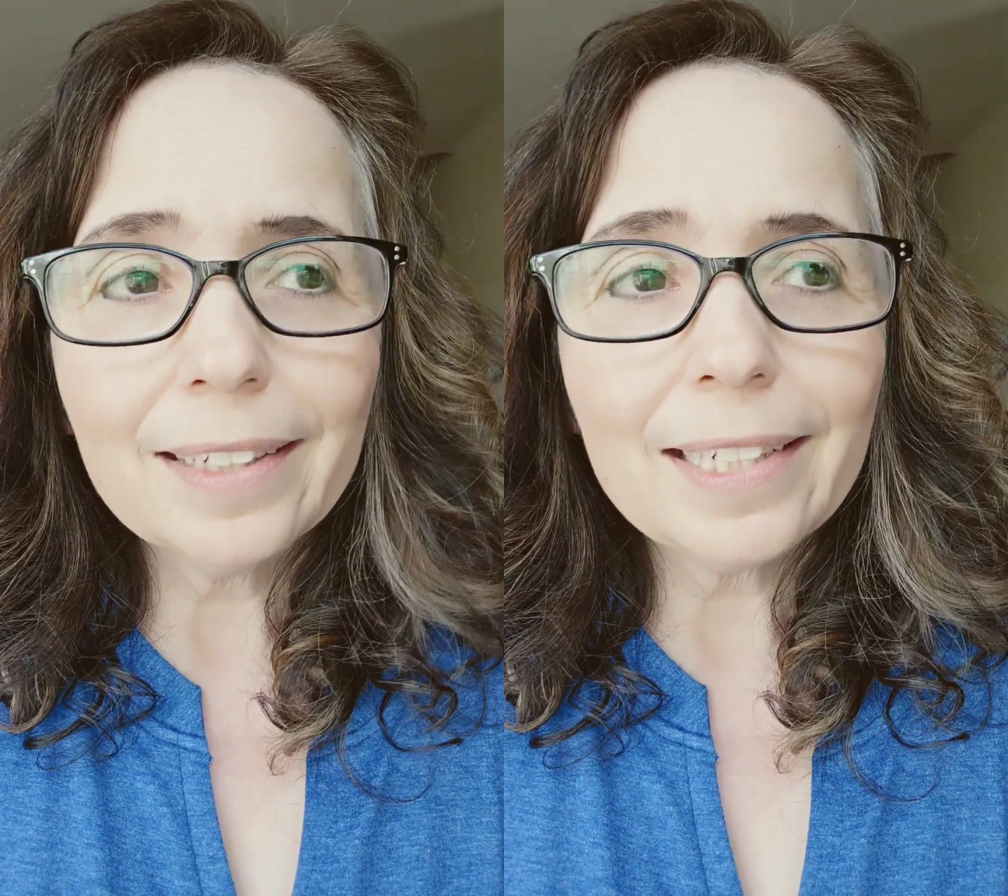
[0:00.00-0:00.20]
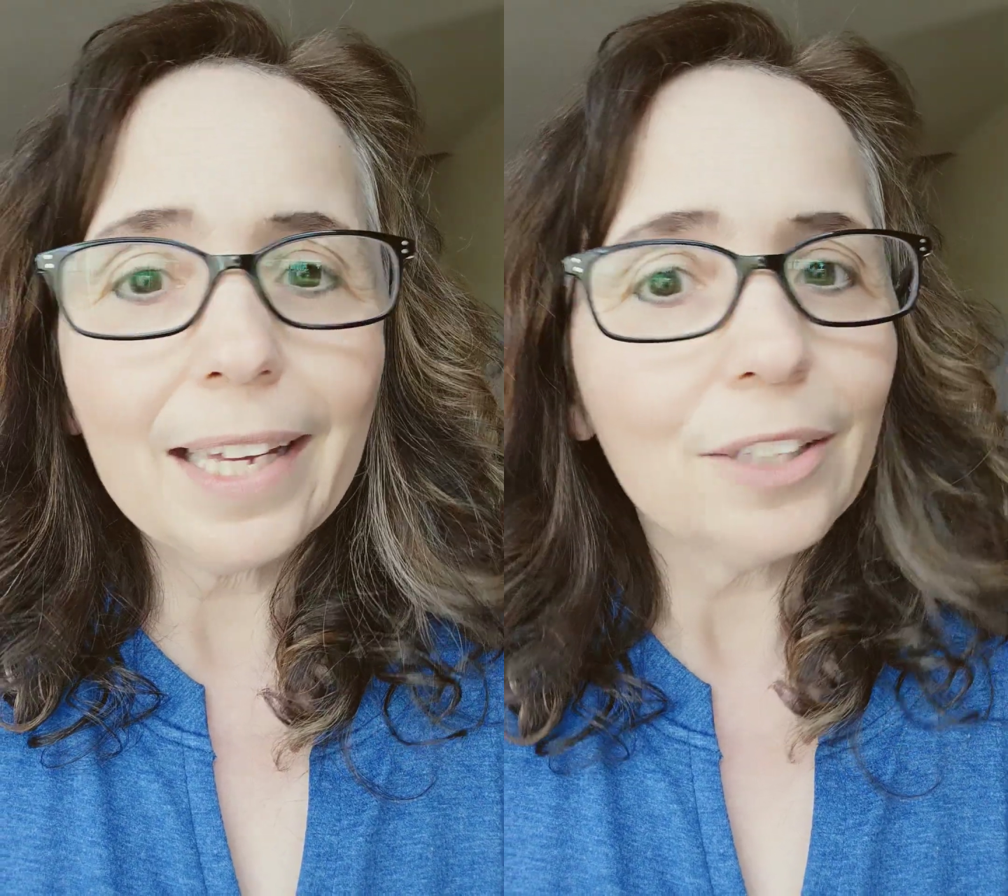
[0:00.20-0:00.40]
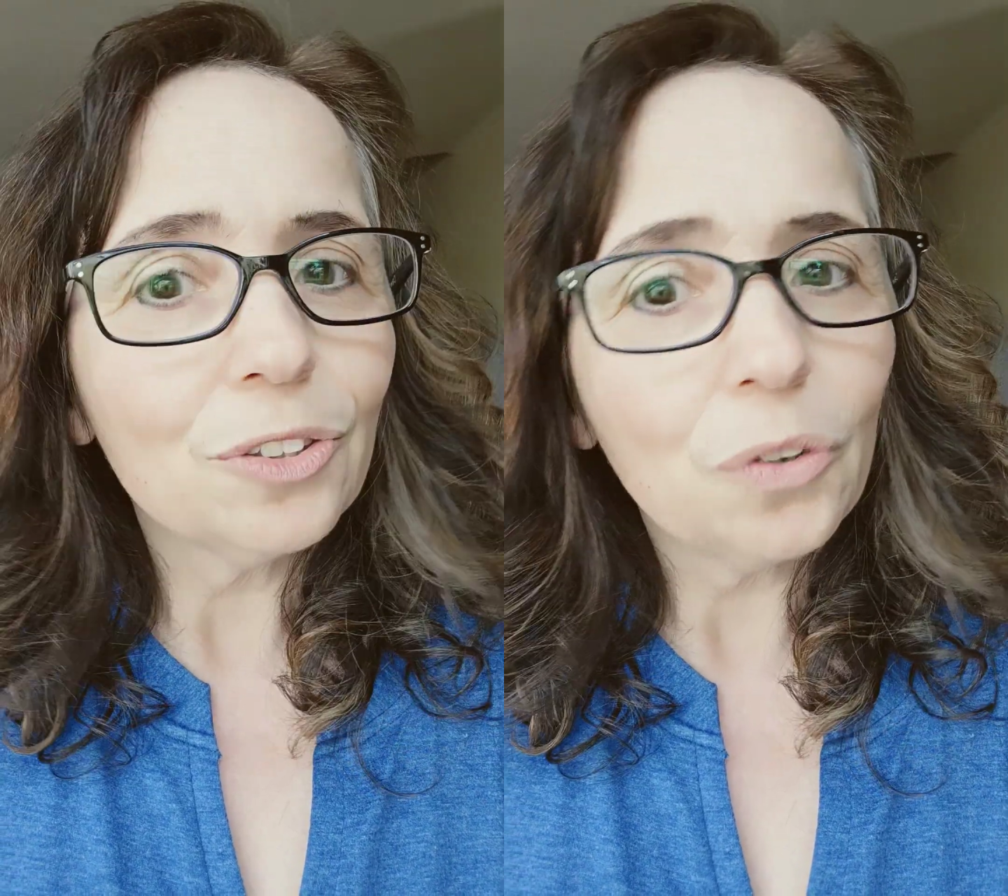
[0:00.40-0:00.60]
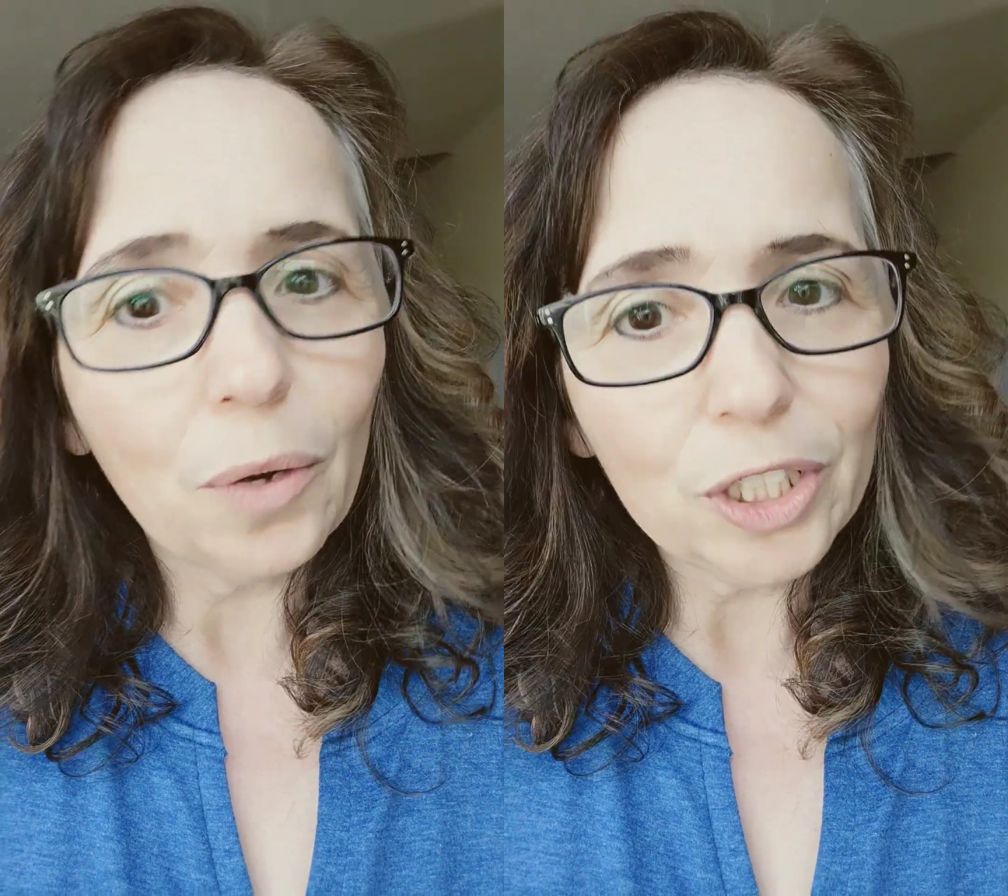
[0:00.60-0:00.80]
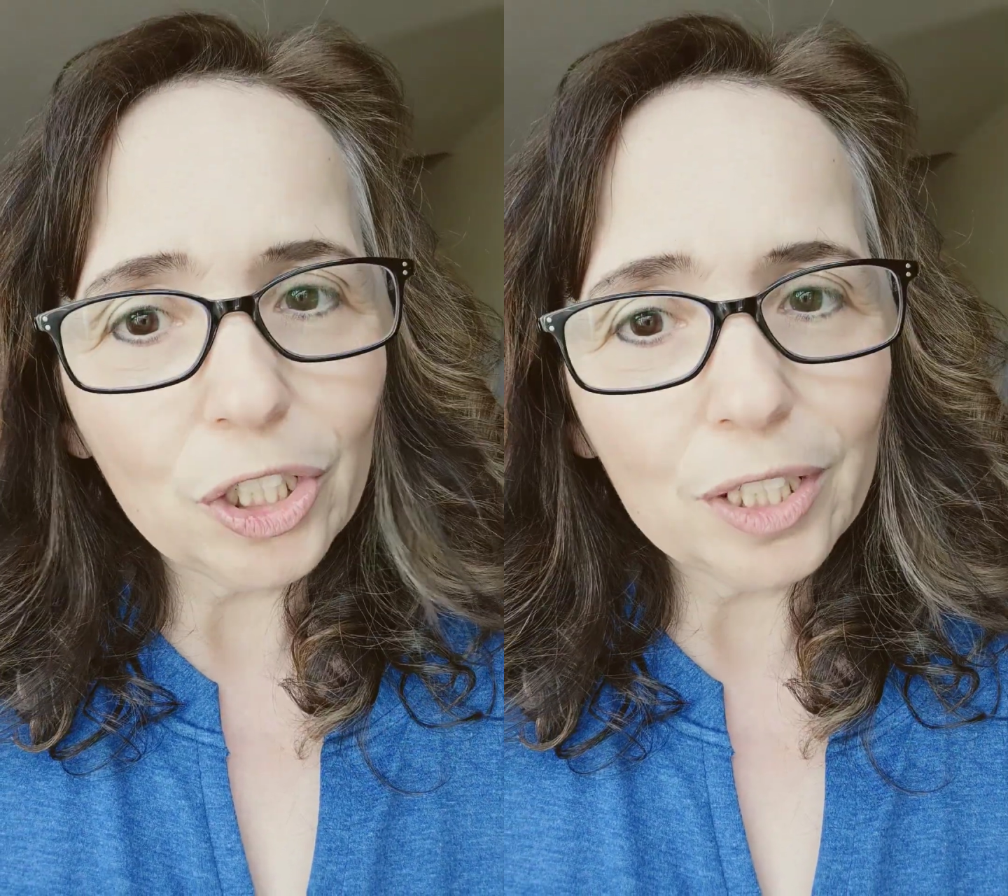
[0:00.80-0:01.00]
to answer
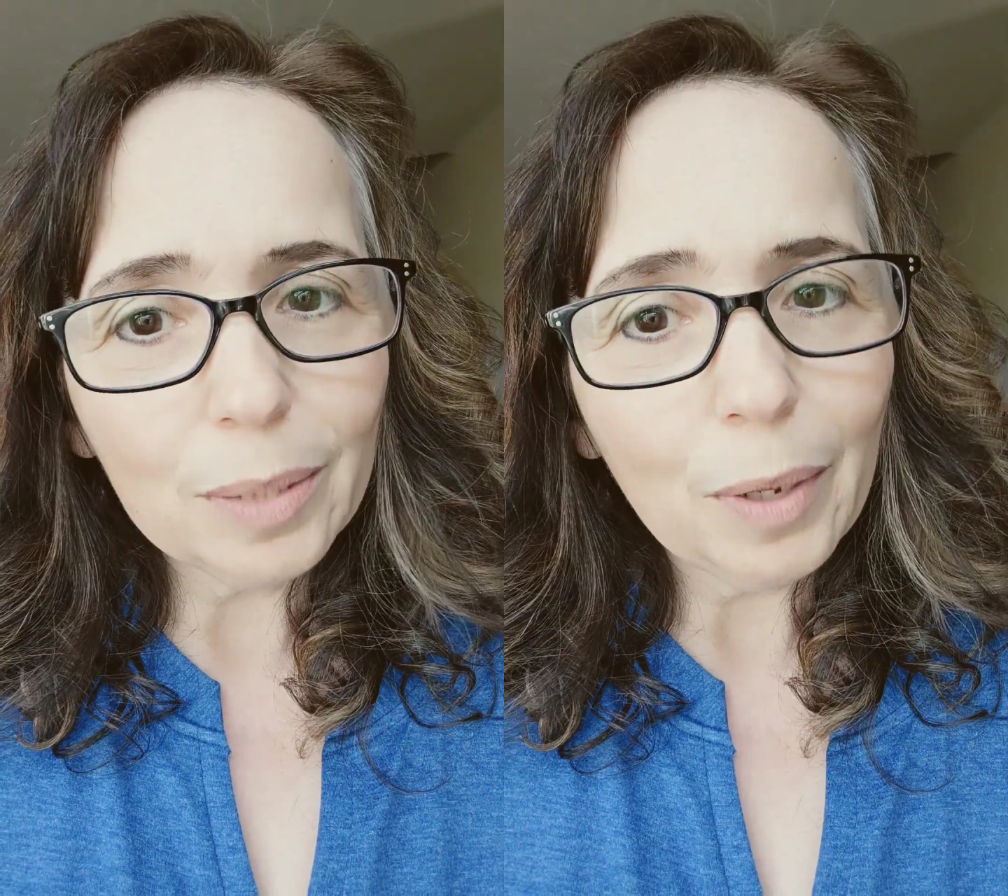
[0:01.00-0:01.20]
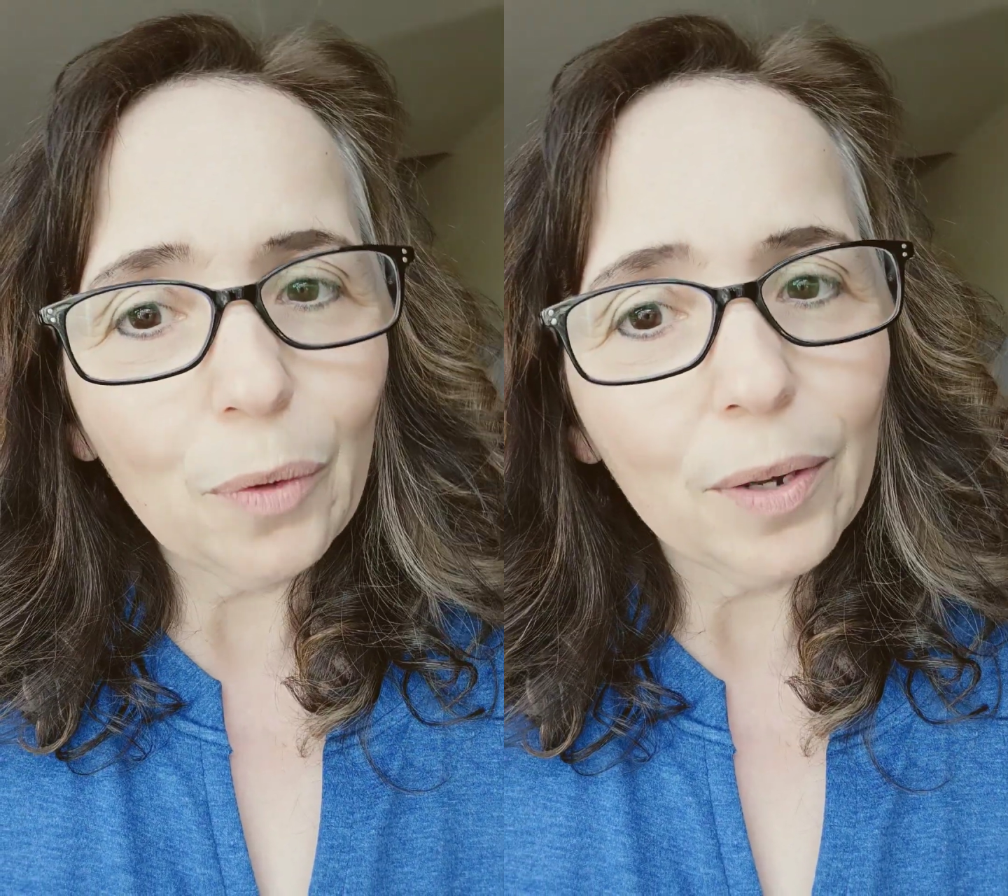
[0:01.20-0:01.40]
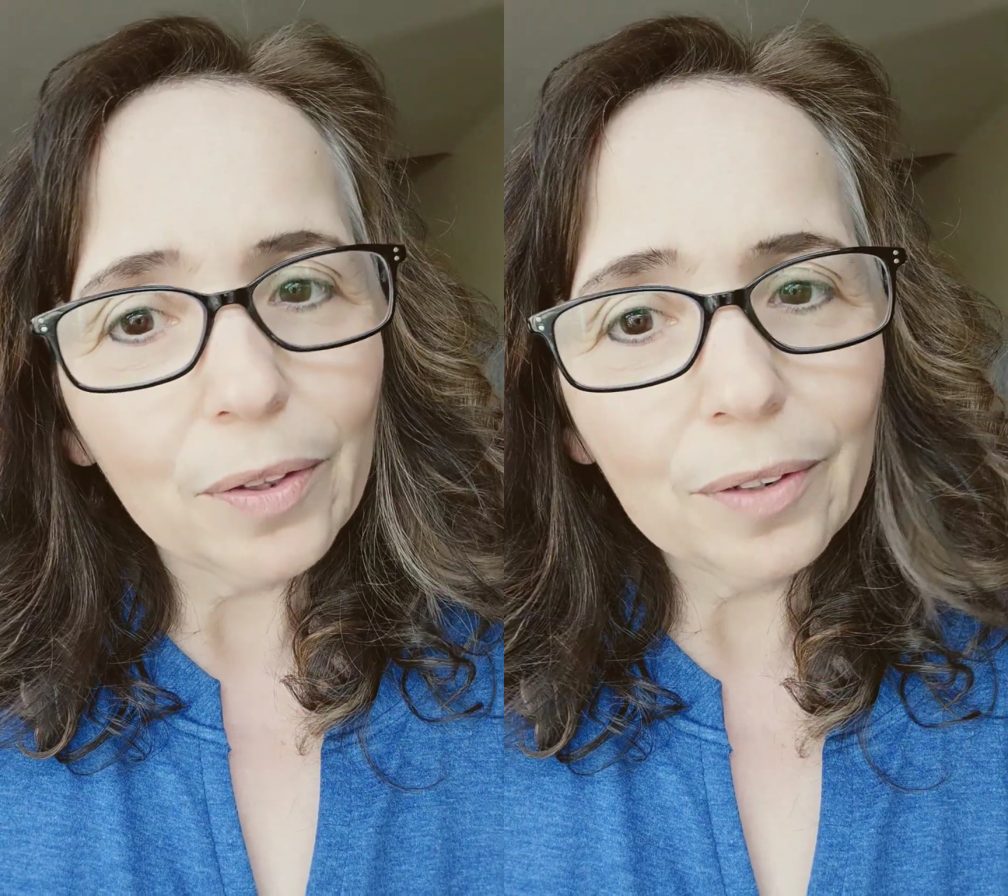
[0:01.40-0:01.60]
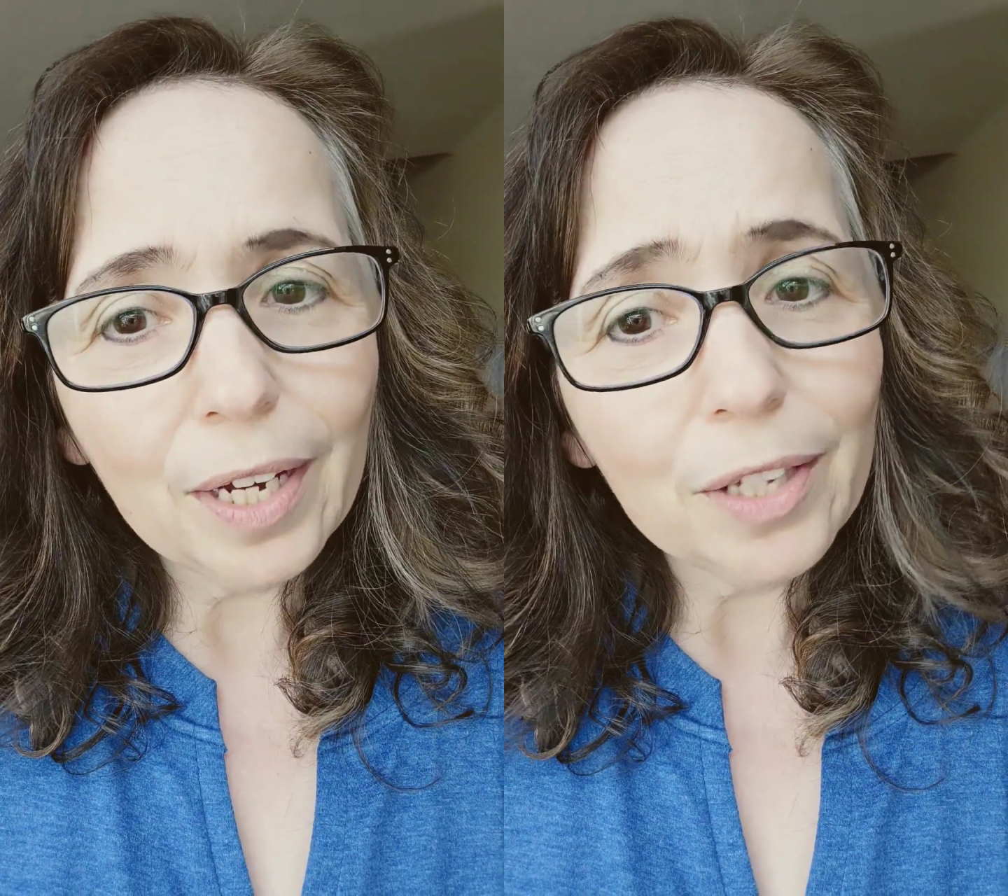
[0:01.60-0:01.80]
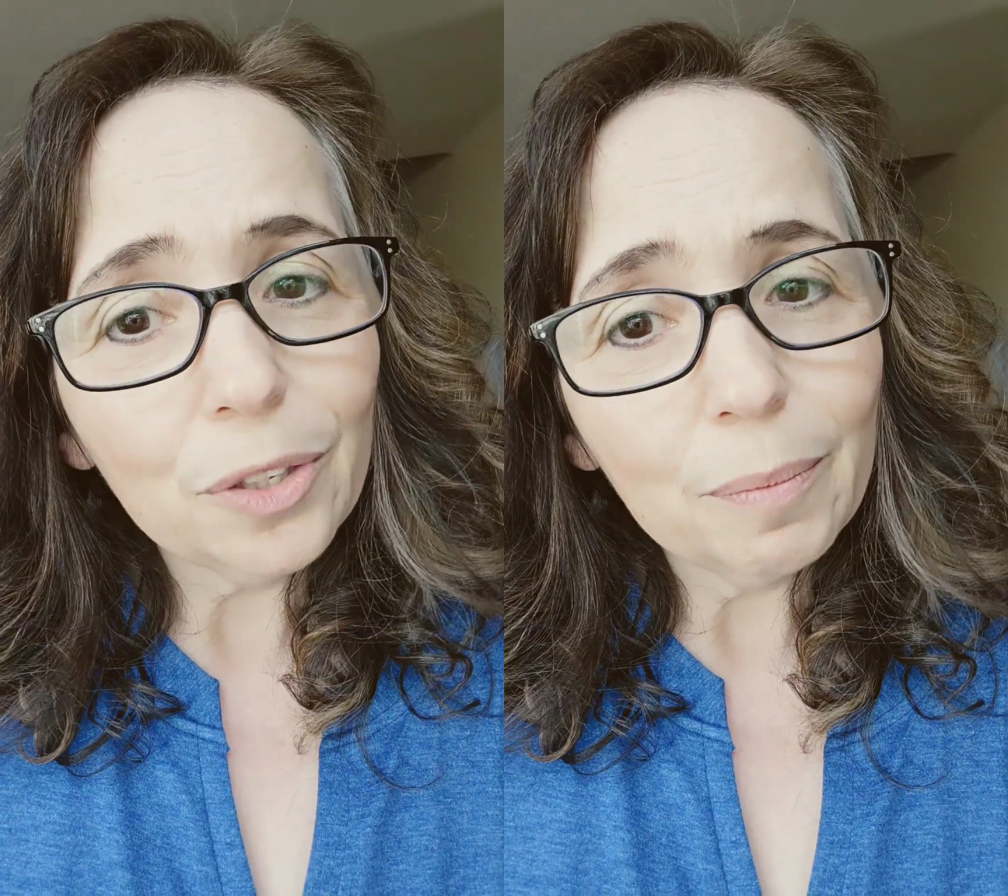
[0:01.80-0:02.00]
questions about whether or
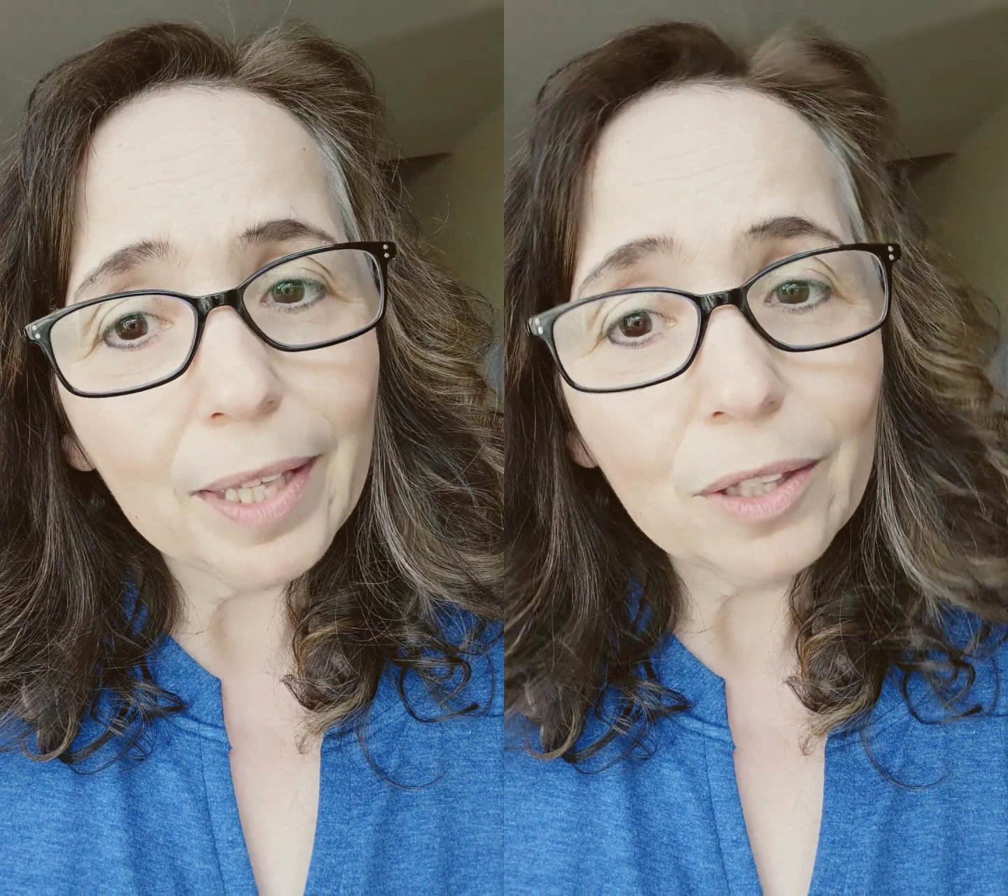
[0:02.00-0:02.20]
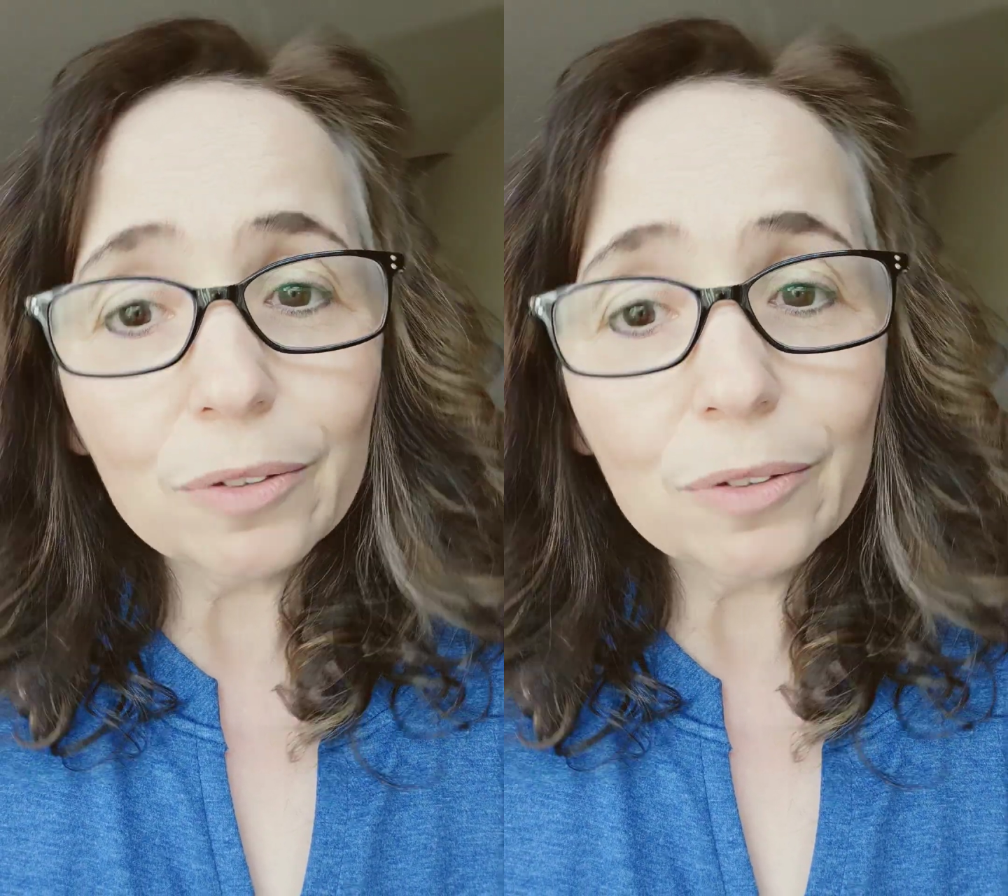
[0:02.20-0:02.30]
not you meant